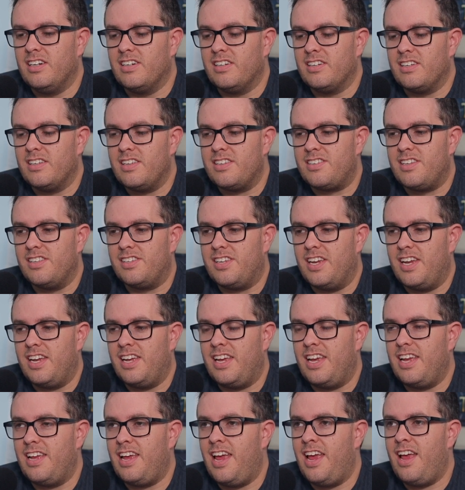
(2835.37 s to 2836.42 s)
Since
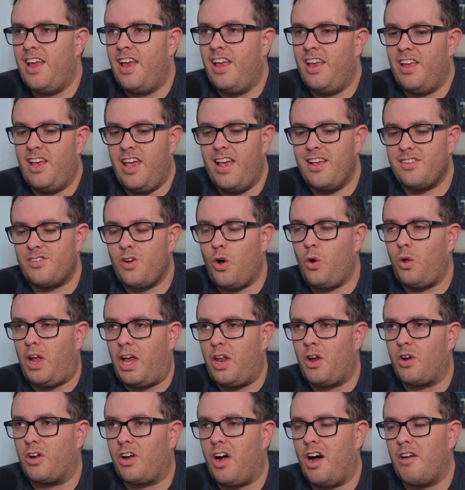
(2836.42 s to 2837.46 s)
his whole
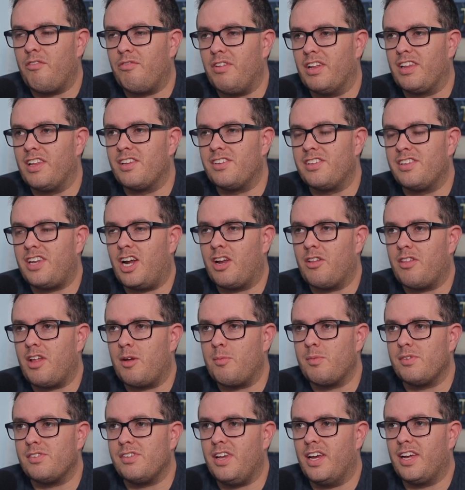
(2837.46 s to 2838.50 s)
inner conflict this entire time
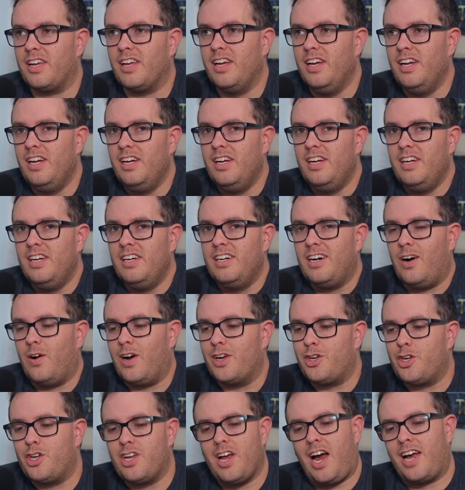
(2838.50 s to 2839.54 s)
was I
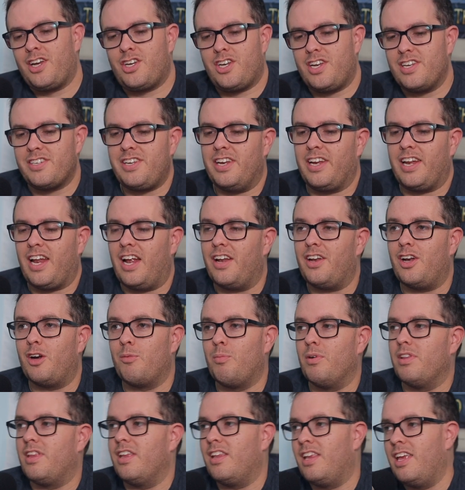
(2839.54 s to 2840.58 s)
should just need to get out of here,
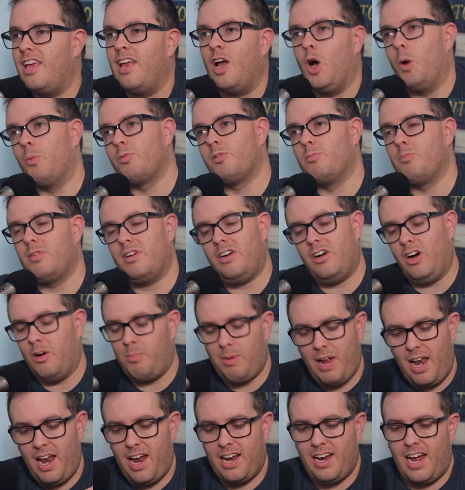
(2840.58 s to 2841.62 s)
but then he helps him. But
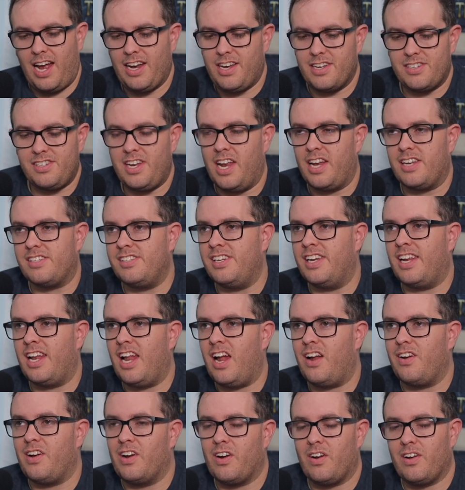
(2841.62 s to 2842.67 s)
man, I just need to get
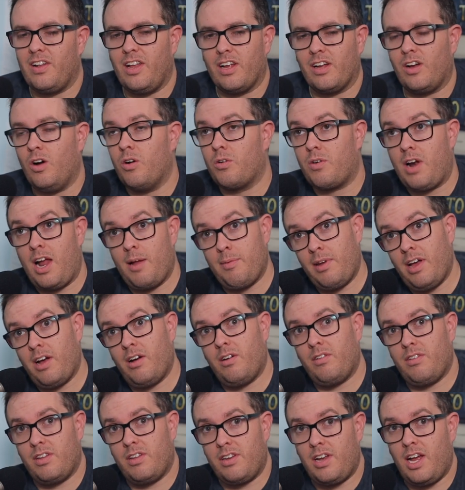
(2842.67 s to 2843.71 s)
out of here. Oh crap!
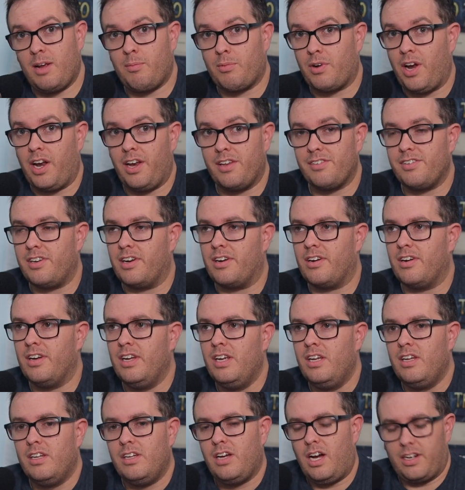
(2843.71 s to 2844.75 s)
Now the Night Brigade is here.
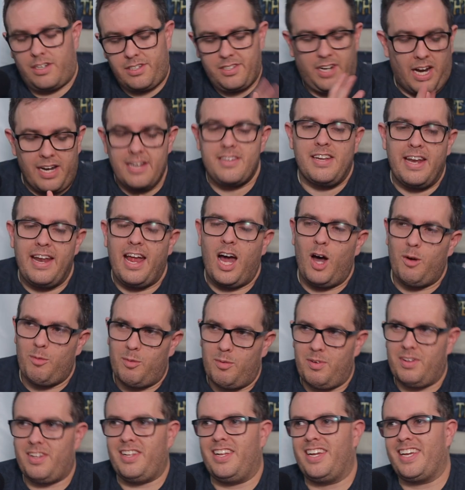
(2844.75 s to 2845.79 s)
I just need help.
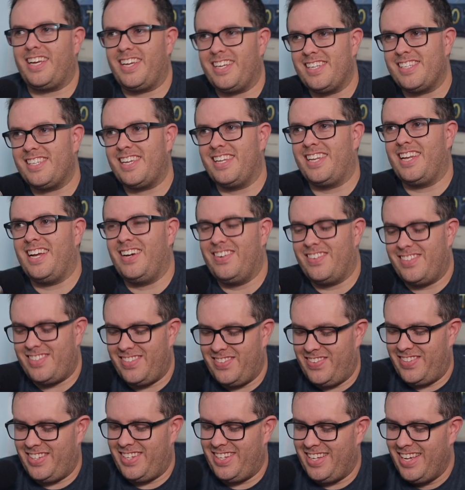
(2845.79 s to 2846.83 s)

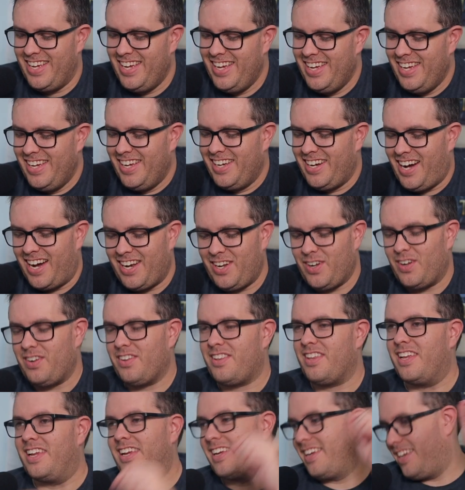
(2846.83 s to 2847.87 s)
So I don't
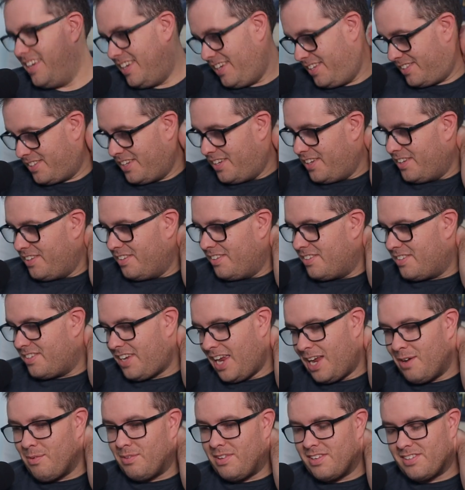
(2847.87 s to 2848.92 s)
think he's gonna
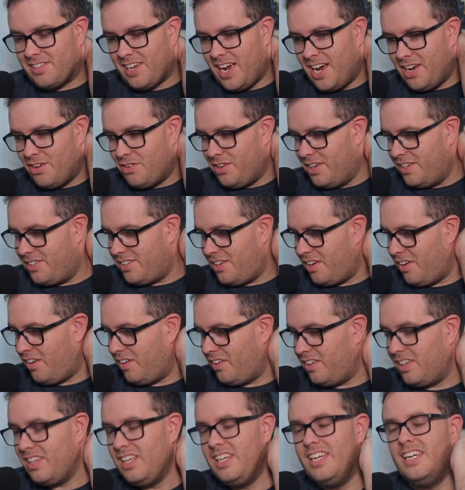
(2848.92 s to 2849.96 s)
stay with the Scadrians at
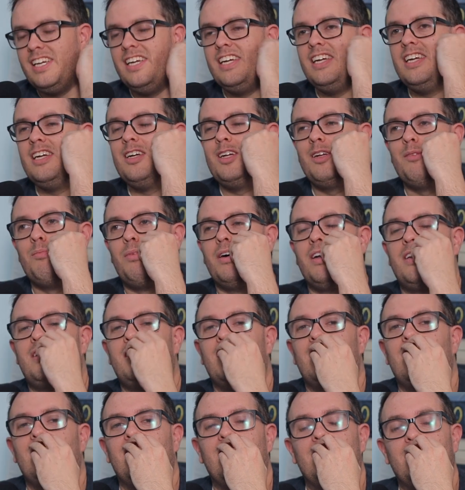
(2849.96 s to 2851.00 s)
all. But
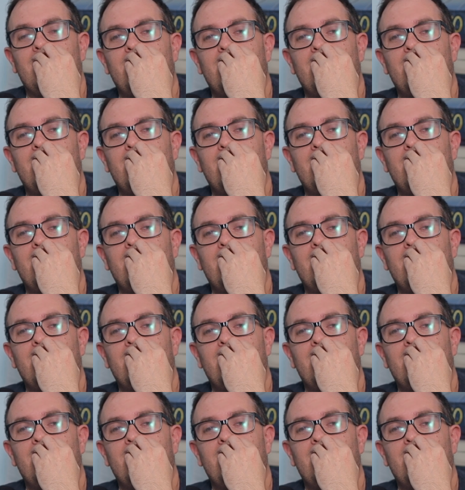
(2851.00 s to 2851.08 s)
I